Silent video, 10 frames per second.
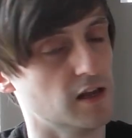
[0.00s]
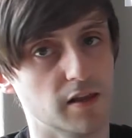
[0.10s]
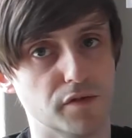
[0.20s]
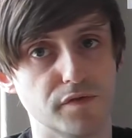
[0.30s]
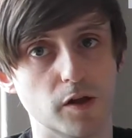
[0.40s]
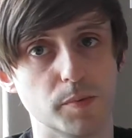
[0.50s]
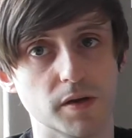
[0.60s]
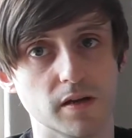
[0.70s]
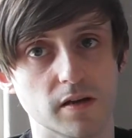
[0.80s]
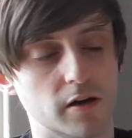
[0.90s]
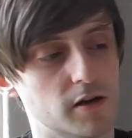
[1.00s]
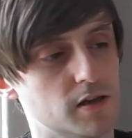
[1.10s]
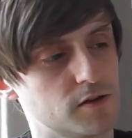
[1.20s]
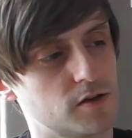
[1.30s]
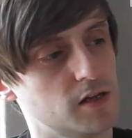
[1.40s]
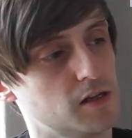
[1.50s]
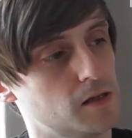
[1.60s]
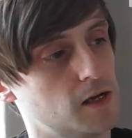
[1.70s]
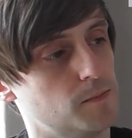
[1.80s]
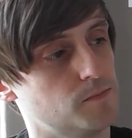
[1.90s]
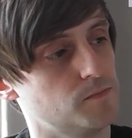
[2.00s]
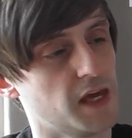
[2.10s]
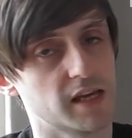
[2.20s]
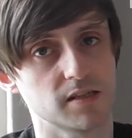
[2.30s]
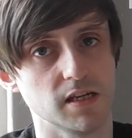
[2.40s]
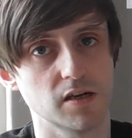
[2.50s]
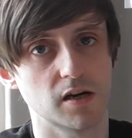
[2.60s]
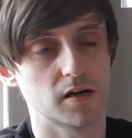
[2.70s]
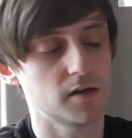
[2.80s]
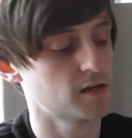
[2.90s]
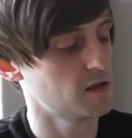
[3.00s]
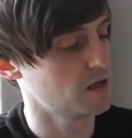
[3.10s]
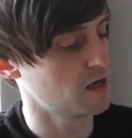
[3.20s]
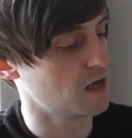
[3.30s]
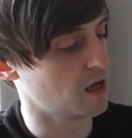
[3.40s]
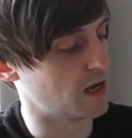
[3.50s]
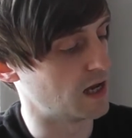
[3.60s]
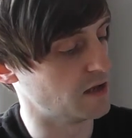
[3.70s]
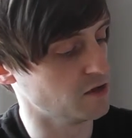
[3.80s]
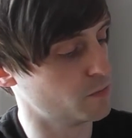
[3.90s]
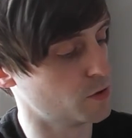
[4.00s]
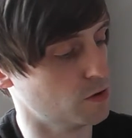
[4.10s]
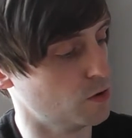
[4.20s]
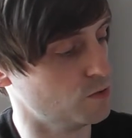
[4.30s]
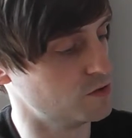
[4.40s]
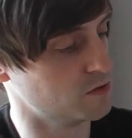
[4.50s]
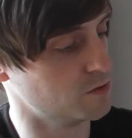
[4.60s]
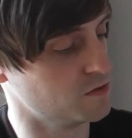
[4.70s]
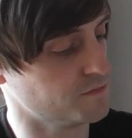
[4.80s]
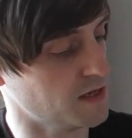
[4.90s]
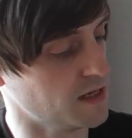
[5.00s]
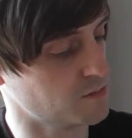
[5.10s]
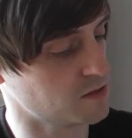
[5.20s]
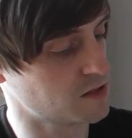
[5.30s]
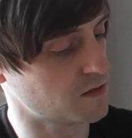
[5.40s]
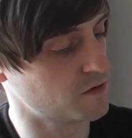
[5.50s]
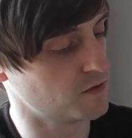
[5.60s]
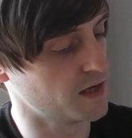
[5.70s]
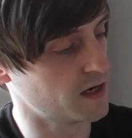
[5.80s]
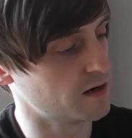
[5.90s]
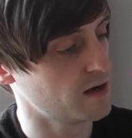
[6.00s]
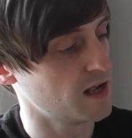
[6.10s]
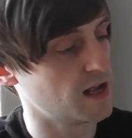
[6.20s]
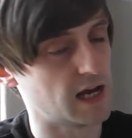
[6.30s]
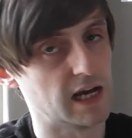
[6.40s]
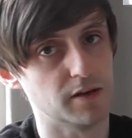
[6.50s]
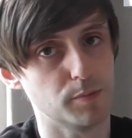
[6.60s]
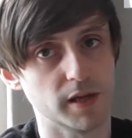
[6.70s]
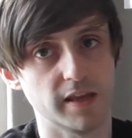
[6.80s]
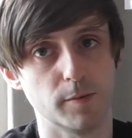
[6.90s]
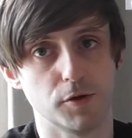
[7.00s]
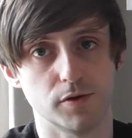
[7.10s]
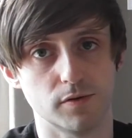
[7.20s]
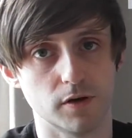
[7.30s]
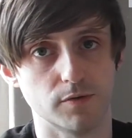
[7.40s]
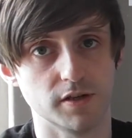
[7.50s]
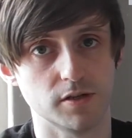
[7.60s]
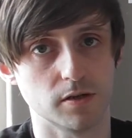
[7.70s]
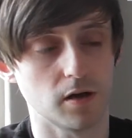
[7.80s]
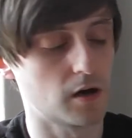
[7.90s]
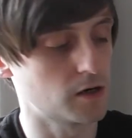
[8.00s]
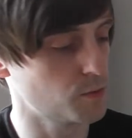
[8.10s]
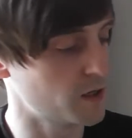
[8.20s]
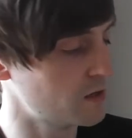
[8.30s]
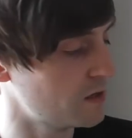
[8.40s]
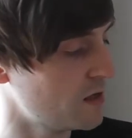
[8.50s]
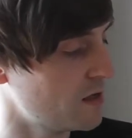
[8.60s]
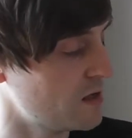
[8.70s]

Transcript: a little floppy or a, sorry, a little SD card uh, you can put loads and loads of games and stuff on there and play them on your original hardware.